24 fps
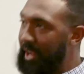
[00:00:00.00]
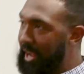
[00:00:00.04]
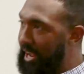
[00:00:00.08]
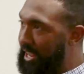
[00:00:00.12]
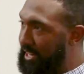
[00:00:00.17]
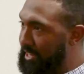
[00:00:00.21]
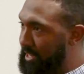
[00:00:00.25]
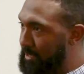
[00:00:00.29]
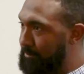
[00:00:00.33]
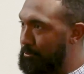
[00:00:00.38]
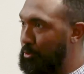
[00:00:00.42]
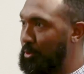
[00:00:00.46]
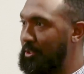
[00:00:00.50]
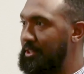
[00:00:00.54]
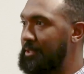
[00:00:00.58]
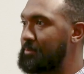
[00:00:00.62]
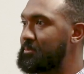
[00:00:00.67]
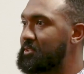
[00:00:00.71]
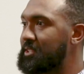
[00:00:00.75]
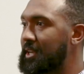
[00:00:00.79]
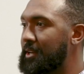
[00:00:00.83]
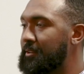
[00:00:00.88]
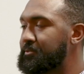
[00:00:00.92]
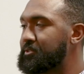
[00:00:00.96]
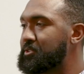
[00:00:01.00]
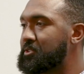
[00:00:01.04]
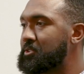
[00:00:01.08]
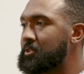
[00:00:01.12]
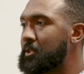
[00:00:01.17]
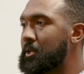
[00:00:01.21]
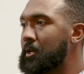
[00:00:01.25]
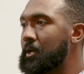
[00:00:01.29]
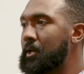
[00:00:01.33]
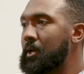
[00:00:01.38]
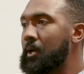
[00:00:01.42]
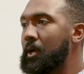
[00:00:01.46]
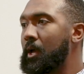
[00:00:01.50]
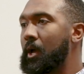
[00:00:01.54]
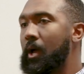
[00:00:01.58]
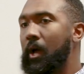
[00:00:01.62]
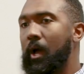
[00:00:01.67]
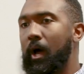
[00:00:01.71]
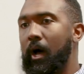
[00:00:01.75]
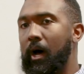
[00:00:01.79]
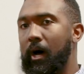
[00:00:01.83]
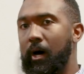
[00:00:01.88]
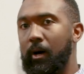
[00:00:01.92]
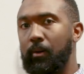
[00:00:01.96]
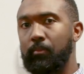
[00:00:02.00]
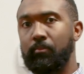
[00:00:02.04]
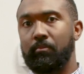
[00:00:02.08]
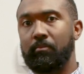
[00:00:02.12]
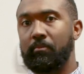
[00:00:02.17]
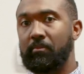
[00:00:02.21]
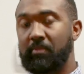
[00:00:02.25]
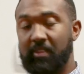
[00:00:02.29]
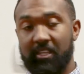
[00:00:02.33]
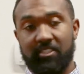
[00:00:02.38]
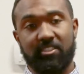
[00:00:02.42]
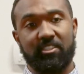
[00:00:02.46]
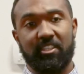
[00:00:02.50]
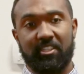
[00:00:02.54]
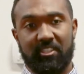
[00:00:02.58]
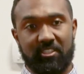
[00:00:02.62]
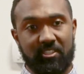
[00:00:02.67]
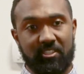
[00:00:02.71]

and they void themselves. There's